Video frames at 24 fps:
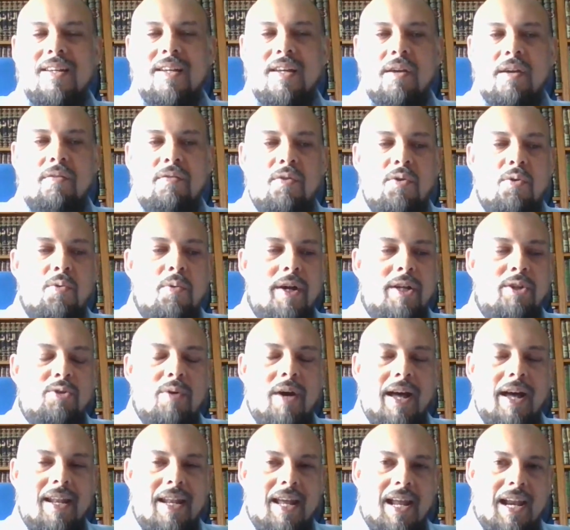if you were
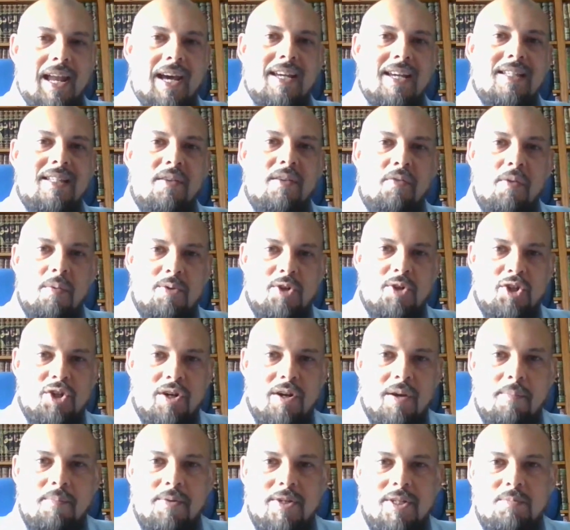to analyze it from a
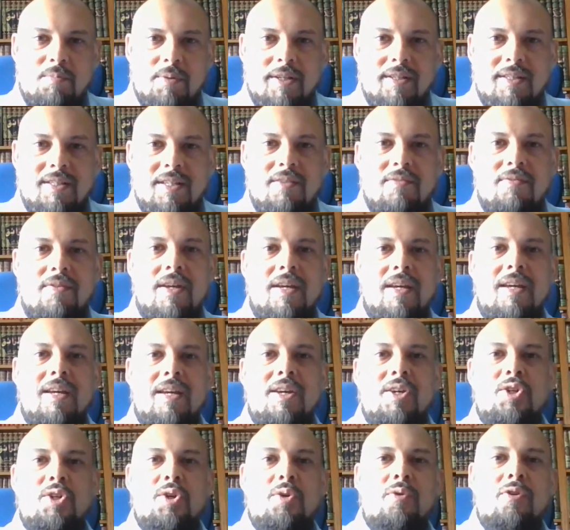Sharia perspective,
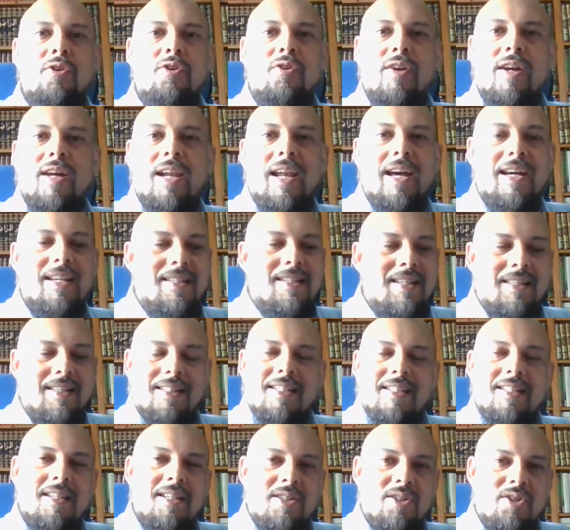you will realize that
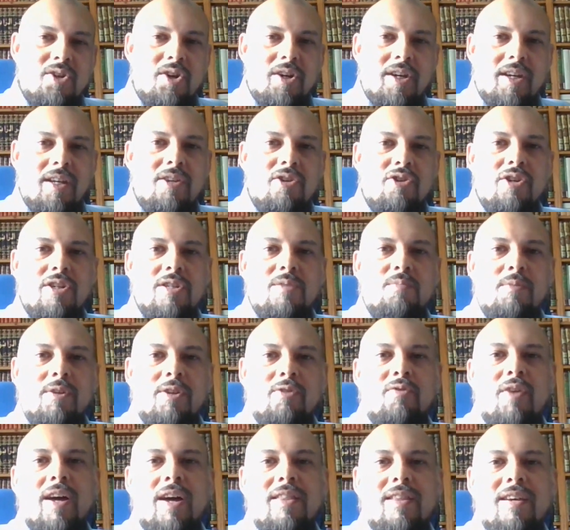this is not interest,
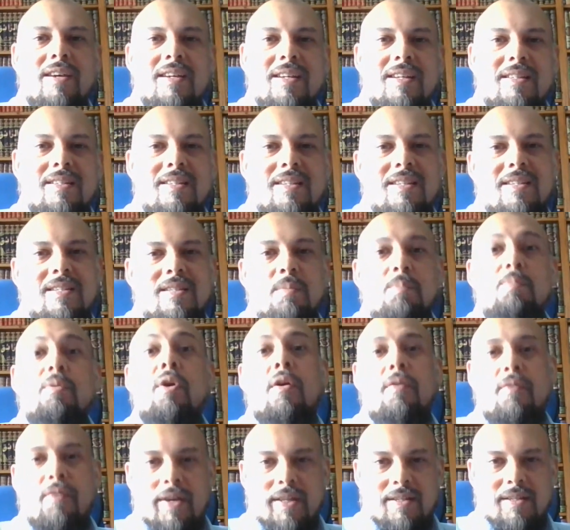but rather it is
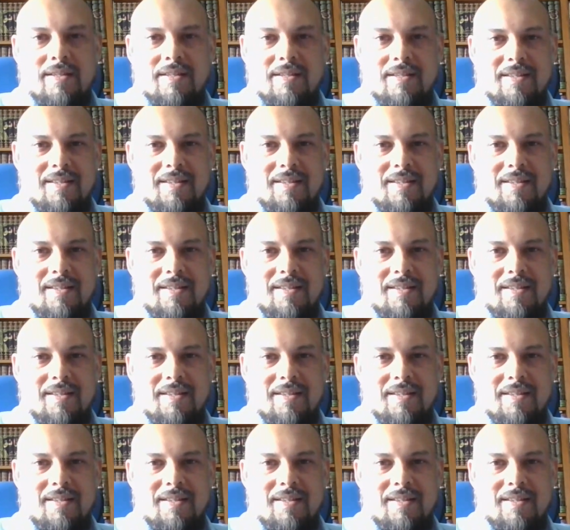profit.